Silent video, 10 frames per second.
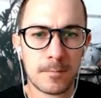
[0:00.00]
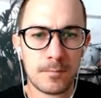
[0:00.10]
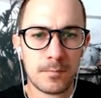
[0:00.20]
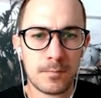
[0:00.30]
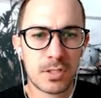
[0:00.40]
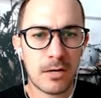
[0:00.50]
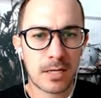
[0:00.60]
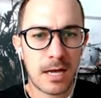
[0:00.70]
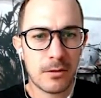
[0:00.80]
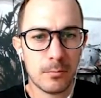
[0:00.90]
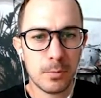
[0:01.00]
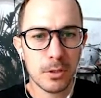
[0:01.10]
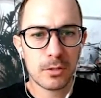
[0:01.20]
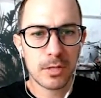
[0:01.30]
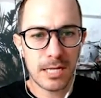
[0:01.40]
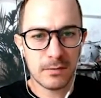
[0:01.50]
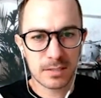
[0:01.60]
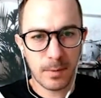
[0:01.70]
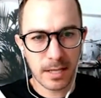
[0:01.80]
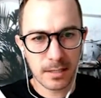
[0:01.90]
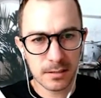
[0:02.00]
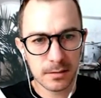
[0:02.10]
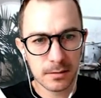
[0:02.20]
You see how the blue kind of expanded?